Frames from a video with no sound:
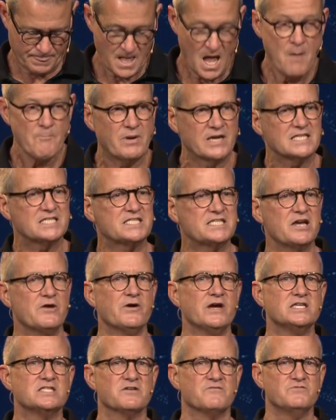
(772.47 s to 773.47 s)
But a
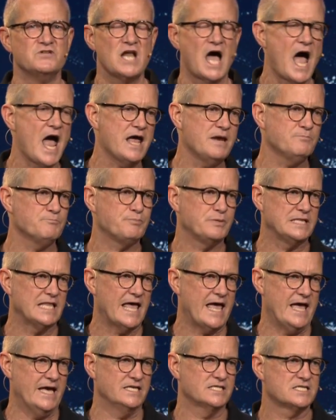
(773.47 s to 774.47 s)
series of 9
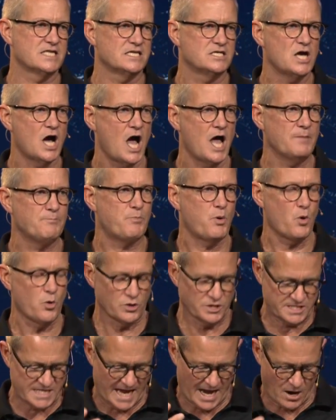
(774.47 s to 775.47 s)
plagues that God
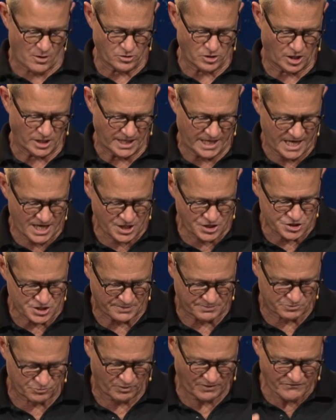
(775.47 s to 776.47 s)
pours out on
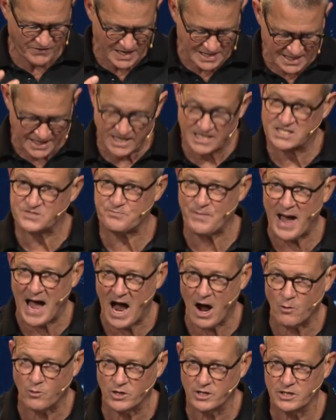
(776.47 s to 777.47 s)
Egypt, revealing his
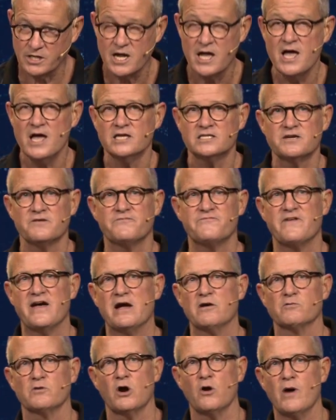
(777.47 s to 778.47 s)
power to
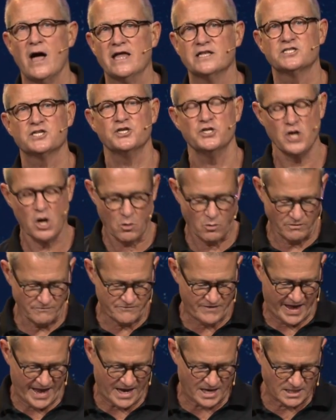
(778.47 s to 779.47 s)
Pharaoh and to no
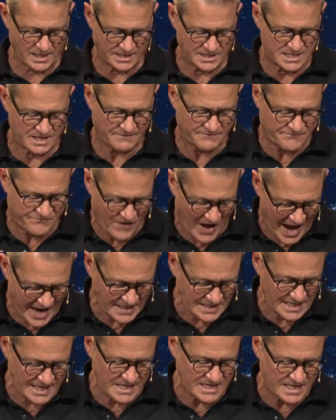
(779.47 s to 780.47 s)
avail until
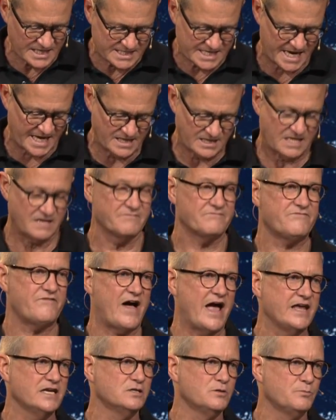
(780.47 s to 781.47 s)
finally the 10th and final